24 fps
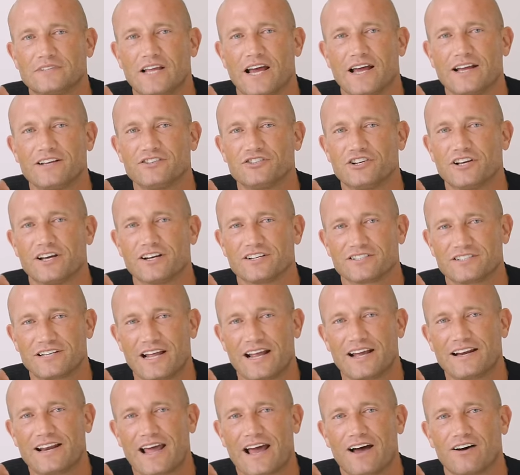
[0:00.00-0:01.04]
Okay. So you got to
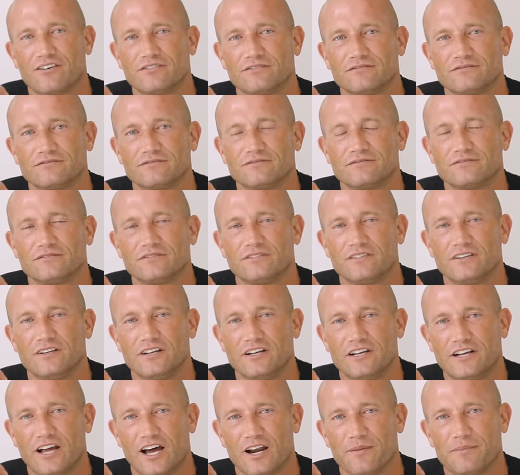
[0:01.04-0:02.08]
stand out,
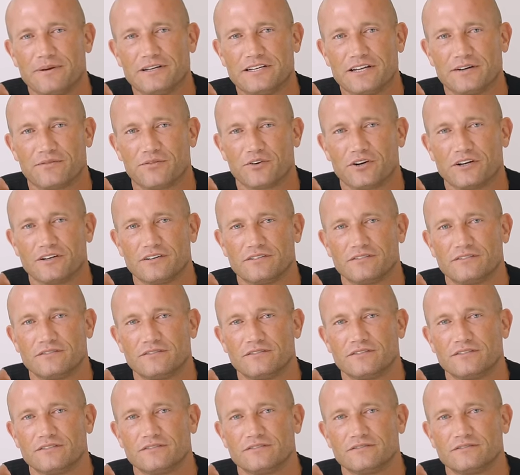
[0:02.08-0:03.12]
you got to be different,
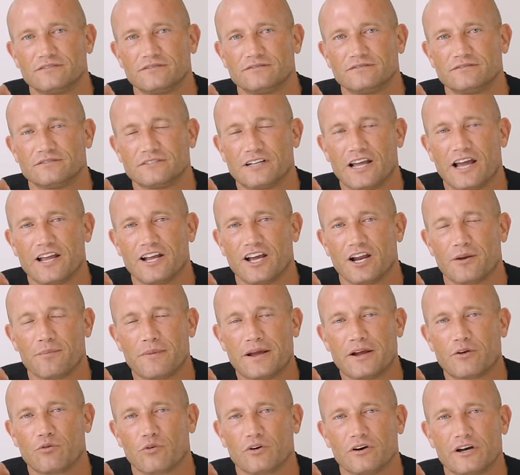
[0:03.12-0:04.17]
Okay, you got to
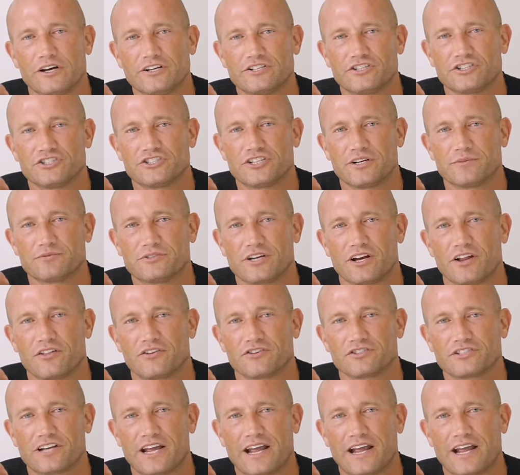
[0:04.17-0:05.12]
make relationships that others